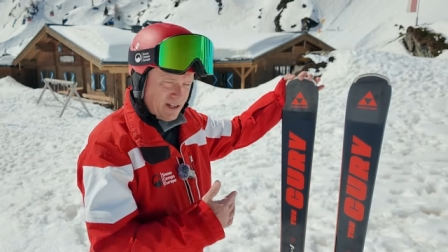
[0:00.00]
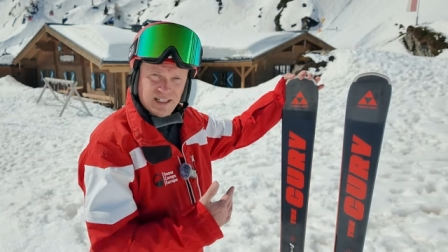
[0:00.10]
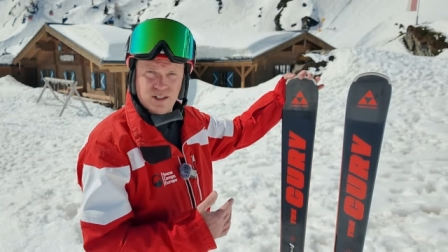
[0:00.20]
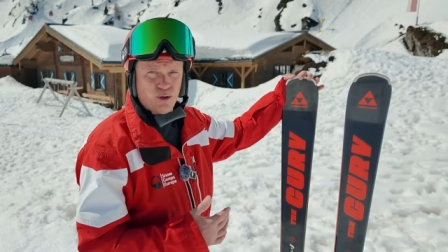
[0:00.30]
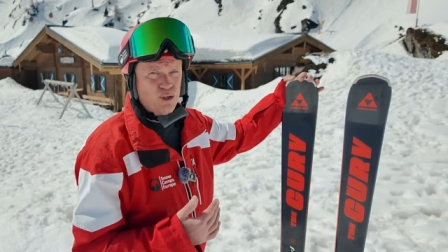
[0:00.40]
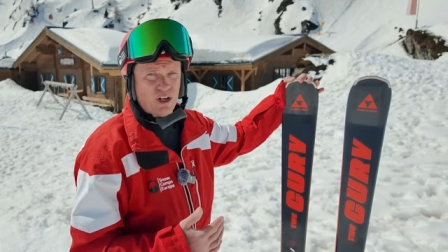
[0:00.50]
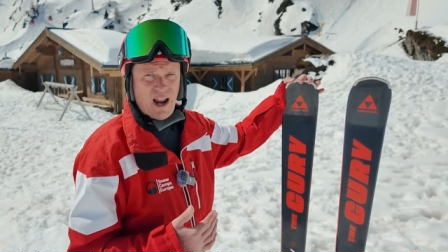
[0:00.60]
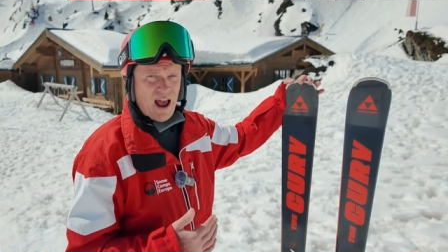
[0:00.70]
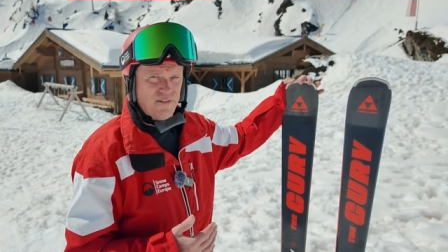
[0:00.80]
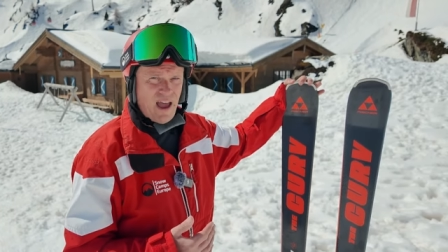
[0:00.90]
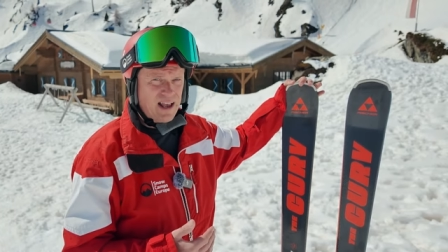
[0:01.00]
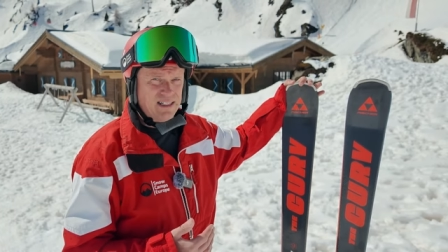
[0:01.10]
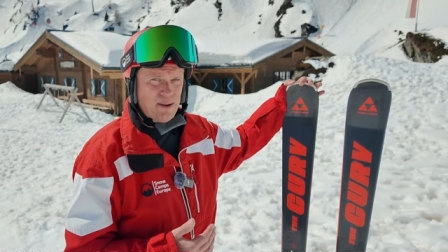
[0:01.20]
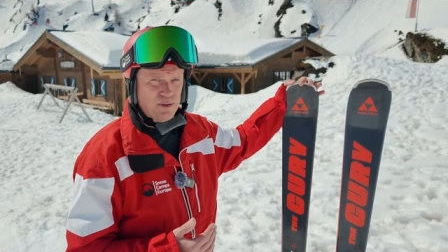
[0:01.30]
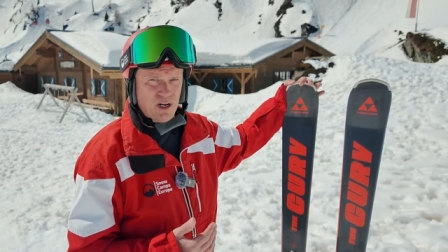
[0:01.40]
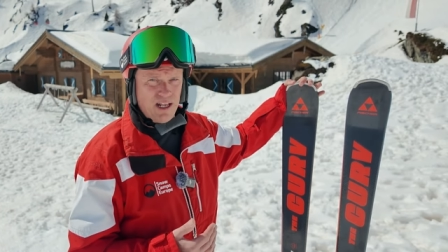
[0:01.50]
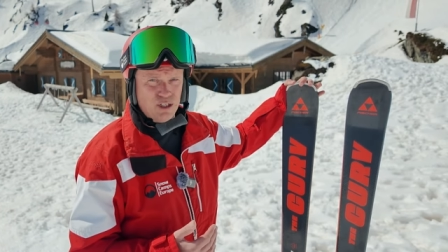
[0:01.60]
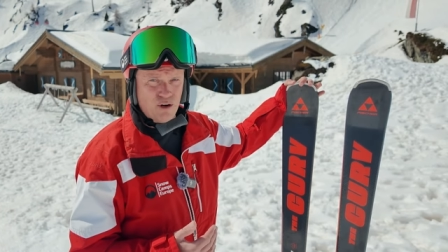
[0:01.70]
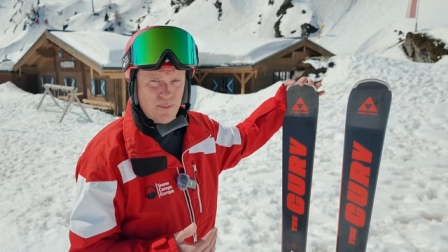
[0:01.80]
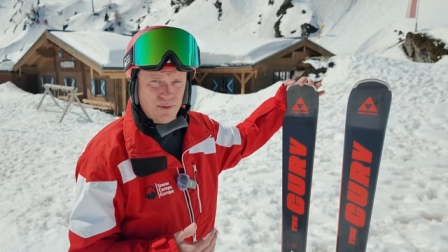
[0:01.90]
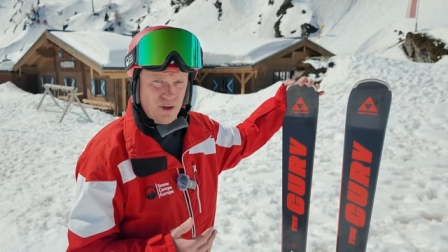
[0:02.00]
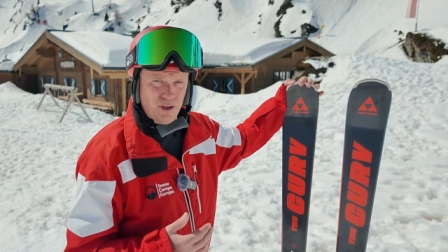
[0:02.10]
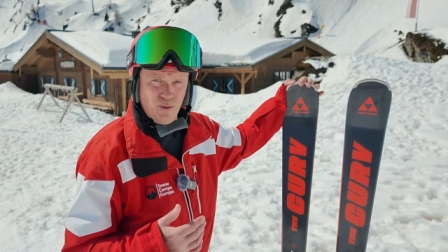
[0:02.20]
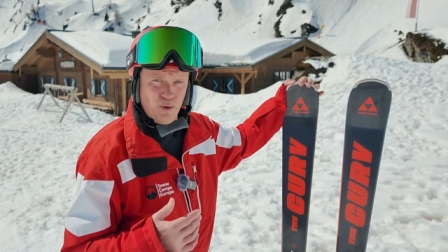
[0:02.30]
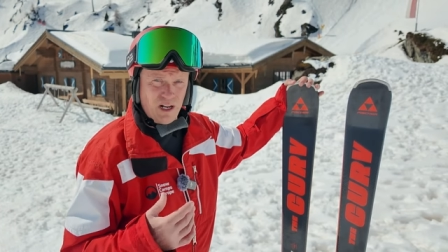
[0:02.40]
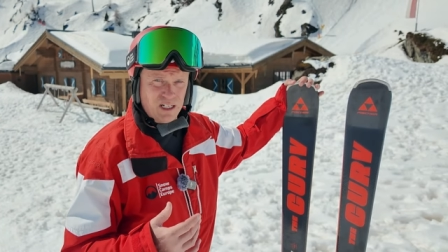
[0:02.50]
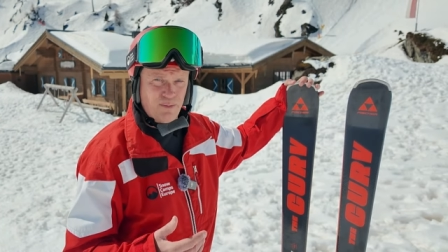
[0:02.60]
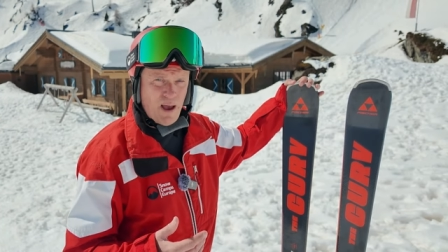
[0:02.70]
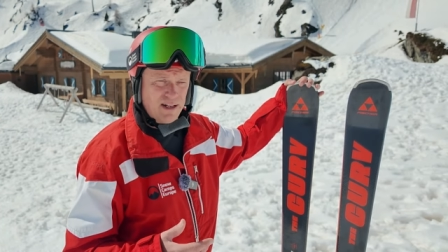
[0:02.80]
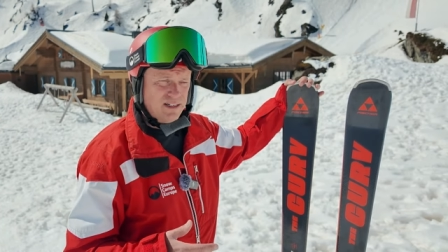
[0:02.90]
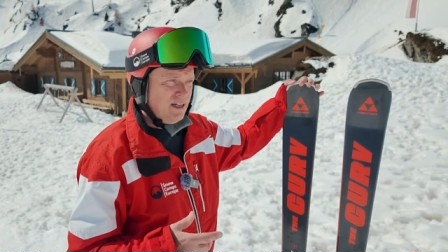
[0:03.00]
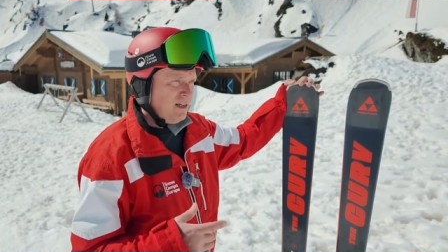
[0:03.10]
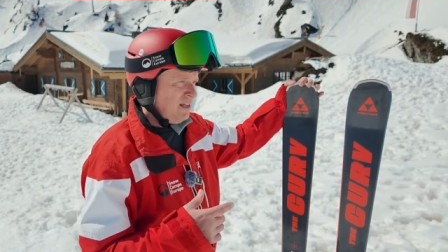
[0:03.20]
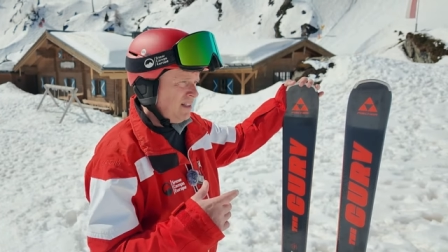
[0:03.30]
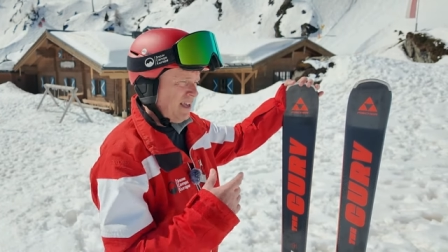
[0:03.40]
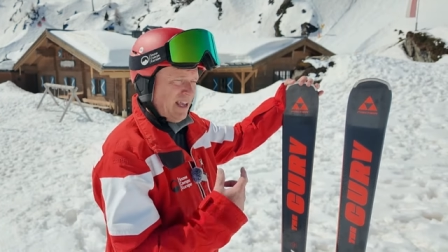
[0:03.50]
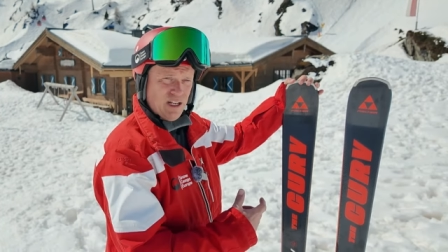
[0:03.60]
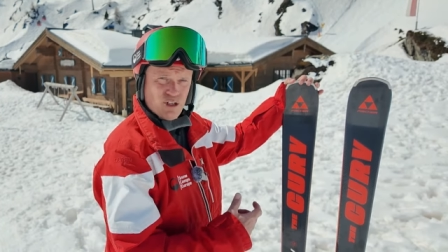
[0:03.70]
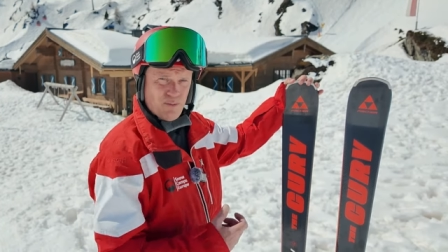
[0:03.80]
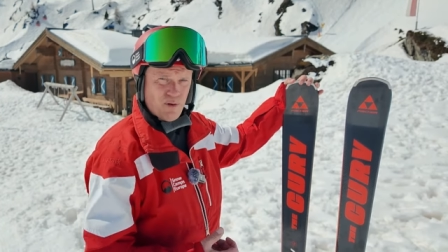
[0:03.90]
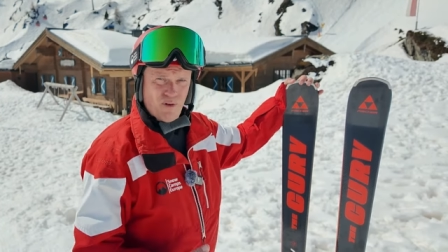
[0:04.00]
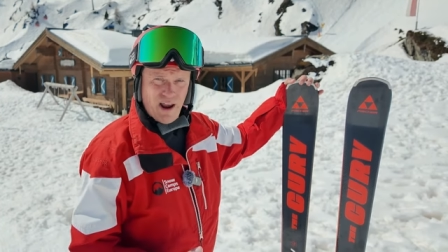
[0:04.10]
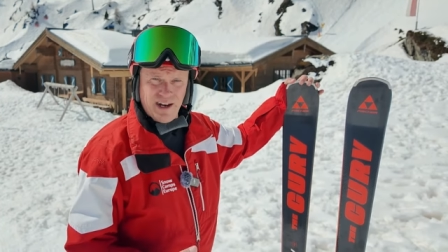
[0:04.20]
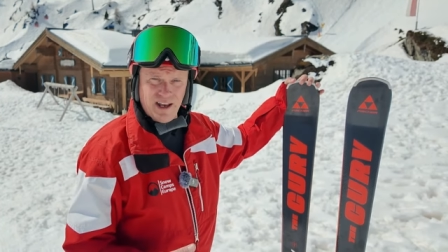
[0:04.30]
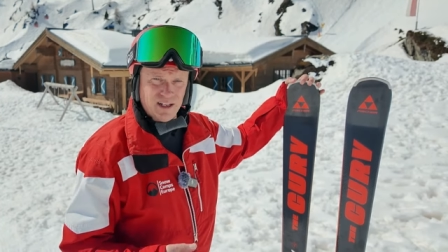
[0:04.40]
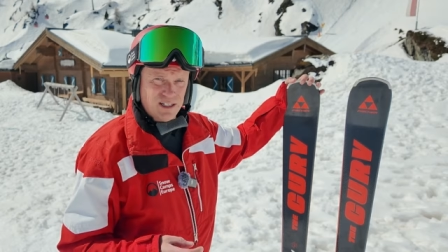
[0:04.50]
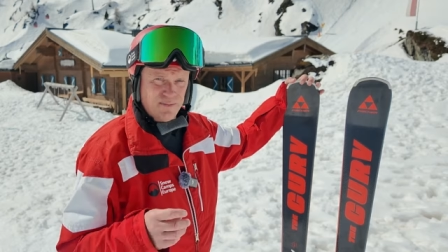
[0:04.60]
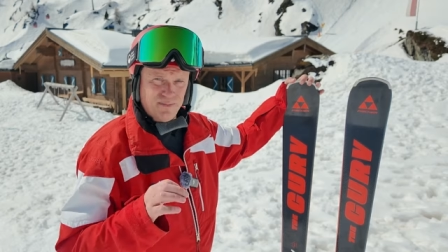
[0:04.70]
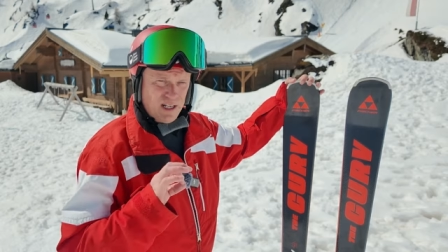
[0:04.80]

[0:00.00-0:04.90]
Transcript: this is also going to have that exceptional edge grip that you would expect. The E triple radius